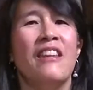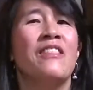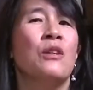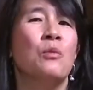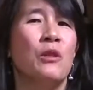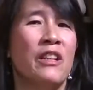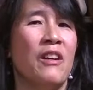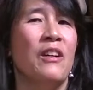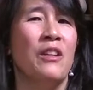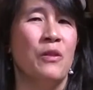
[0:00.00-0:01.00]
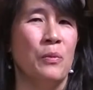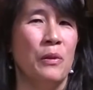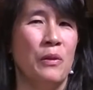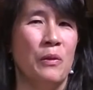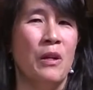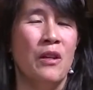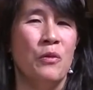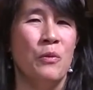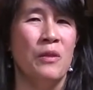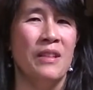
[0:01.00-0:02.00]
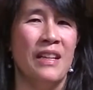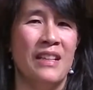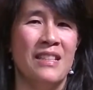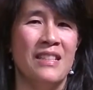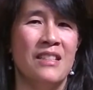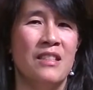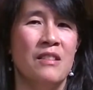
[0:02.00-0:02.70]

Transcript: think will carry through the next